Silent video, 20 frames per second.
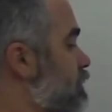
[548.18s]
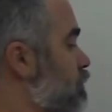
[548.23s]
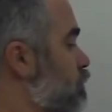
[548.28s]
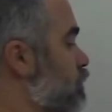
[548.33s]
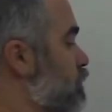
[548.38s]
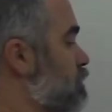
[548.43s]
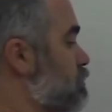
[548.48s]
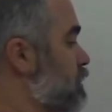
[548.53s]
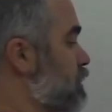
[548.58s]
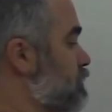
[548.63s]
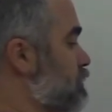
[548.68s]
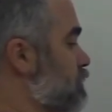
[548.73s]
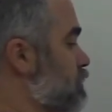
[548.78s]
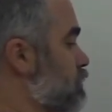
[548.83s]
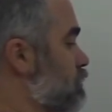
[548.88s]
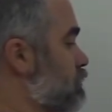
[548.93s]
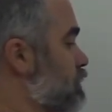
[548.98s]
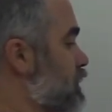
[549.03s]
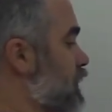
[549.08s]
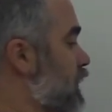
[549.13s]
which means
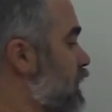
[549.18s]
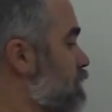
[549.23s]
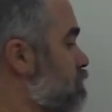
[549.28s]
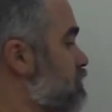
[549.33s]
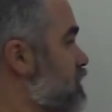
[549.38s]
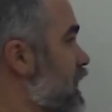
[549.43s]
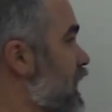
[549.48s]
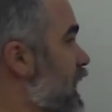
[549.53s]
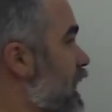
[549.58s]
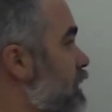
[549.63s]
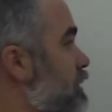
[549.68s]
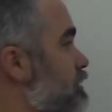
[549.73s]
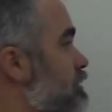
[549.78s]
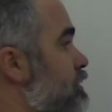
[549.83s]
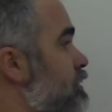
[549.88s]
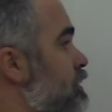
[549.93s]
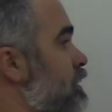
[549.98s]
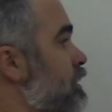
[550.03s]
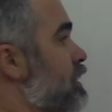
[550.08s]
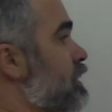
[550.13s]
2 times
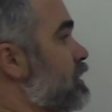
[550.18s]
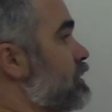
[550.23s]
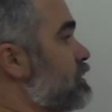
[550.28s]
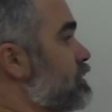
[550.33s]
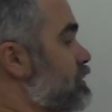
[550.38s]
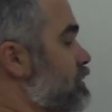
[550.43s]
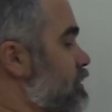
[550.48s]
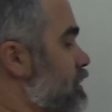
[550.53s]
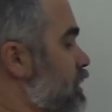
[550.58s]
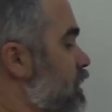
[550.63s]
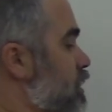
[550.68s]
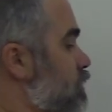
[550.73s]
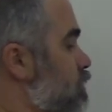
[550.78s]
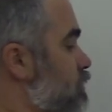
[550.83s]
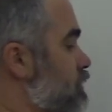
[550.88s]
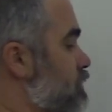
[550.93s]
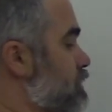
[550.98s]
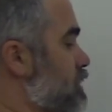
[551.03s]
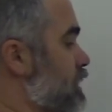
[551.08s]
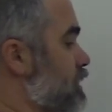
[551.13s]
x
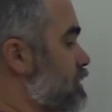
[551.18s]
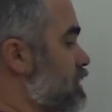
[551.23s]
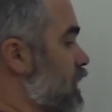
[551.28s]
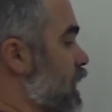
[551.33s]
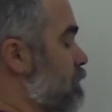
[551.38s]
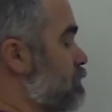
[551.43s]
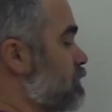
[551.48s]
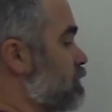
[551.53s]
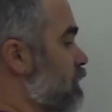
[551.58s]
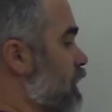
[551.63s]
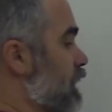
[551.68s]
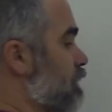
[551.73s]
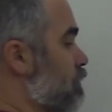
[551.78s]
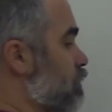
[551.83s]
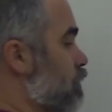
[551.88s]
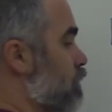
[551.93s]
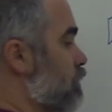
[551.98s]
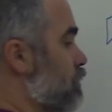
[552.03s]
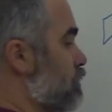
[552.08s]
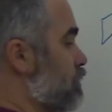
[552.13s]
equals 6 times 5,
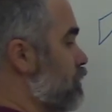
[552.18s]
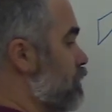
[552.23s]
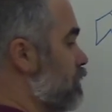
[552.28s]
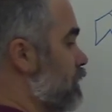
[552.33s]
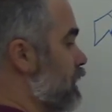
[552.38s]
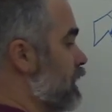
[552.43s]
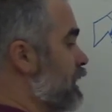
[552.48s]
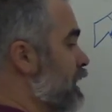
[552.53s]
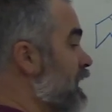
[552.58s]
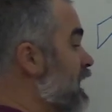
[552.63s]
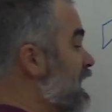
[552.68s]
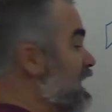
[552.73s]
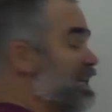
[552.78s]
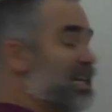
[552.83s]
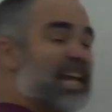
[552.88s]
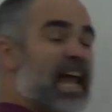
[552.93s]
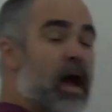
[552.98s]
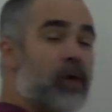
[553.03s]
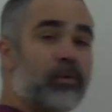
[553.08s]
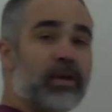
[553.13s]
or
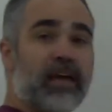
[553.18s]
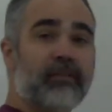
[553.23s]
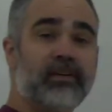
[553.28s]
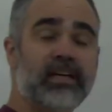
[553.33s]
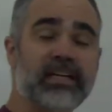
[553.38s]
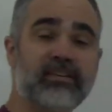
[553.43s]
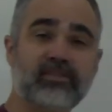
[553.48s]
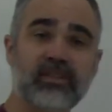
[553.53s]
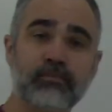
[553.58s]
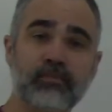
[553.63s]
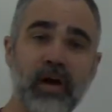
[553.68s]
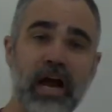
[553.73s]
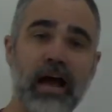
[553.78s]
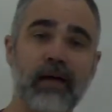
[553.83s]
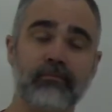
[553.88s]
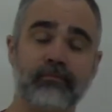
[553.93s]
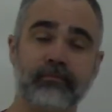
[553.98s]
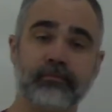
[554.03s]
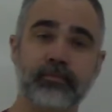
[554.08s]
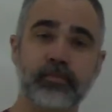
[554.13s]
30. Now we have an easy
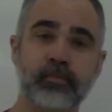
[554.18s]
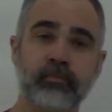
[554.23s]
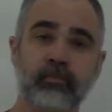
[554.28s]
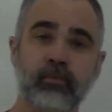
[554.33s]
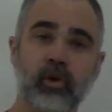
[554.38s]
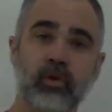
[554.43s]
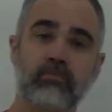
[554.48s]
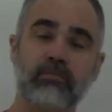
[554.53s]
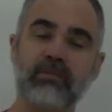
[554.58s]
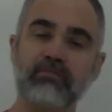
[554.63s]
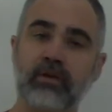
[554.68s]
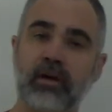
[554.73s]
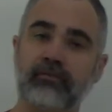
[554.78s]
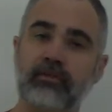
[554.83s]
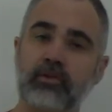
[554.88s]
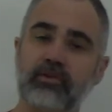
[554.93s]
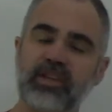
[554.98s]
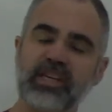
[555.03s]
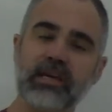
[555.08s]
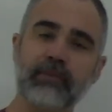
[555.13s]
problem. Remember,
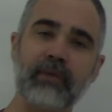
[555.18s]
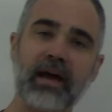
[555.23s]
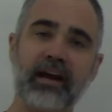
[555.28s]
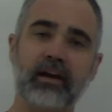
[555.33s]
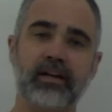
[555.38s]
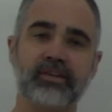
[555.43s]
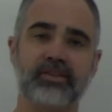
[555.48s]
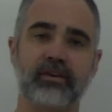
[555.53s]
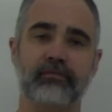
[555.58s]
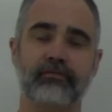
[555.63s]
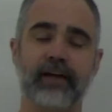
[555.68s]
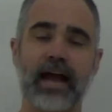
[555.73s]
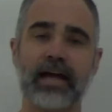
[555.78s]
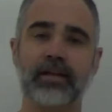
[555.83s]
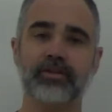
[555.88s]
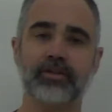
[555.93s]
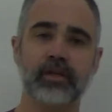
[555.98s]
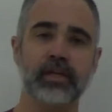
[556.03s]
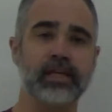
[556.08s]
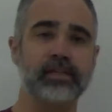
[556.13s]
if you think about it as a
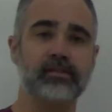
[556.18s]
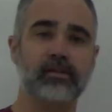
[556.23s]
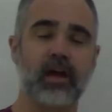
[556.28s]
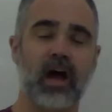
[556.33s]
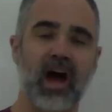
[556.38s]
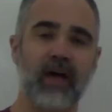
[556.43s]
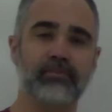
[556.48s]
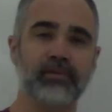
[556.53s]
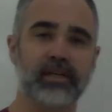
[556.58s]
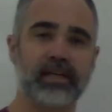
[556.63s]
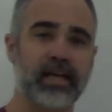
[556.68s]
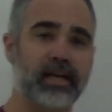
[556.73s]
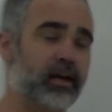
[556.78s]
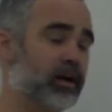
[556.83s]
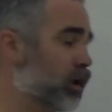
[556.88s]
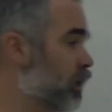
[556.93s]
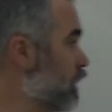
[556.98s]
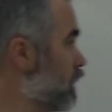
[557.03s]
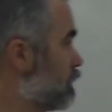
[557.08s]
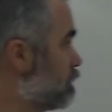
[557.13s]
fraction, it's
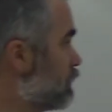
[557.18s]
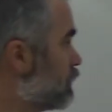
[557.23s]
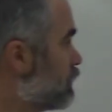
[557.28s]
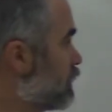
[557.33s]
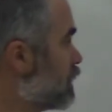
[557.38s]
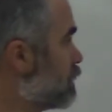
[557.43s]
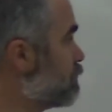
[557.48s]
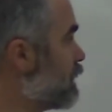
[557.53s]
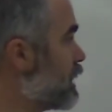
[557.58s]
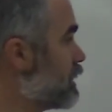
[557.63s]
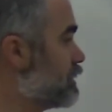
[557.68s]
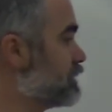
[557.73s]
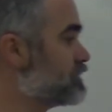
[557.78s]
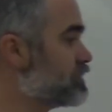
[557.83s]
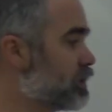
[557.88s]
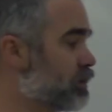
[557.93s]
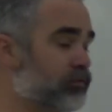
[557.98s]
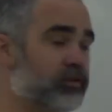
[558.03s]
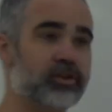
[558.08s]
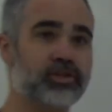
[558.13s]
complicated. If you think about it as
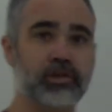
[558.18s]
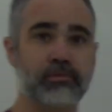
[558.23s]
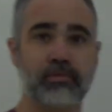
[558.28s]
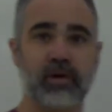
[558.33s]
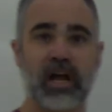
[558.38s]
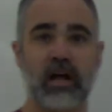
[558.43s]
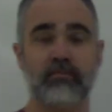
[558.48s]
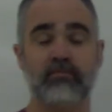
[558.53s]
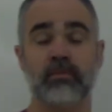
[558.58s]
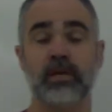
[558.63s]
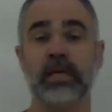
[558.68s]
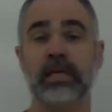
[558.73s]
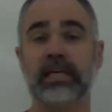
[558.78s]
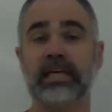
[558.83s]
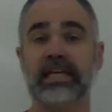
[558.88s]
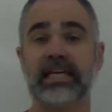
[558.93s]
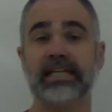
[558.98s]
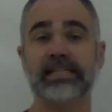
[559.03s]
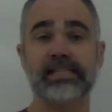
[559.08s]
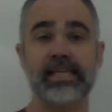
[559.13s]
a division problem,
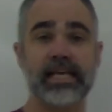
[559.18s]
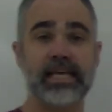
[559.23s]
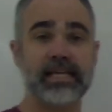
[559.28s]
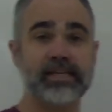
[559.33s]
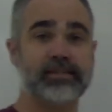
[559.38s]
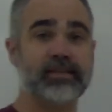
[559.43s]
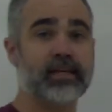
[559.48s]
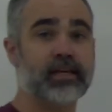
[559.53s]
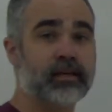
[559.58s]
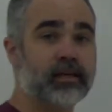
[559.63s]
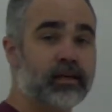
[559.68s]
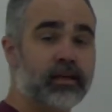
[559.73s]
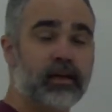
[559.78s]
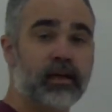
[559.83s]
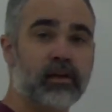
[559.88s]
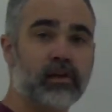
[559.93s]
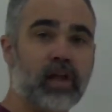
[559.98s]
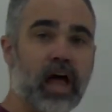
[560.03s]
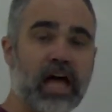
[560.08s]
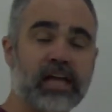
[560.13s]
it's easy.
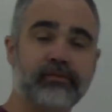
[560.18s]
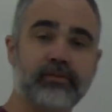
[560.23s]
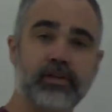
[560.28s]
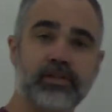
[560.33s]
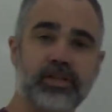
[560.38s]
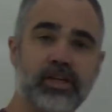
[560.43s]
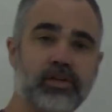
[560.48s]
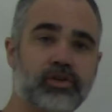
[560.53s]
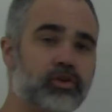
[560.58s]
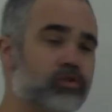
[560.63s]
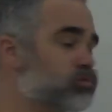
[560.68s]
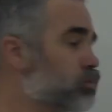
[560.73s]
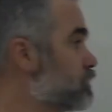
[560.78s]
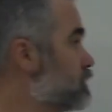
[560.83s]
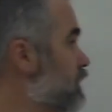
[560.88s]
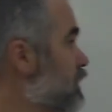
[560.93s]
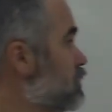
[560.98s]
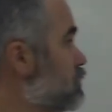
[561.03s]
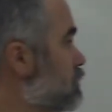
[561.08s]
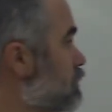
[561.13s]
A lot of your teachers
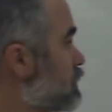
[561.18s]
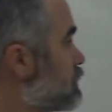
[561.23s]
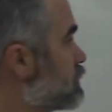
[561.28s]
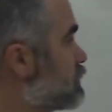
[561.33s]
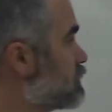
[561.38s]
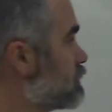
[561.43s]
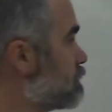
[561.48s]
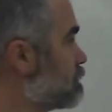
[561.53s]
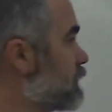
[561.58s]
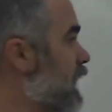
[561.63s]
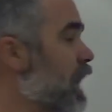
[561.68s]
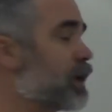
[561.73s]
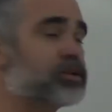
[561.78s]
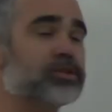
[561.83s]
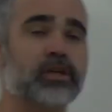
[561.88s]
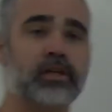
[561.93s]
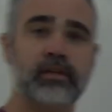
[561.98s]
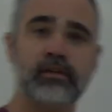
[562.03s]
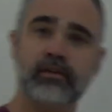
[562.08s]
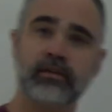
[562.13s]
will teach you this as a
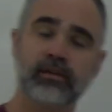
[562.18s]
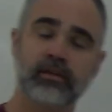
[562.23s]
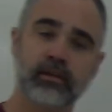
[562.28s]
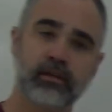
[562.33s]
fraction.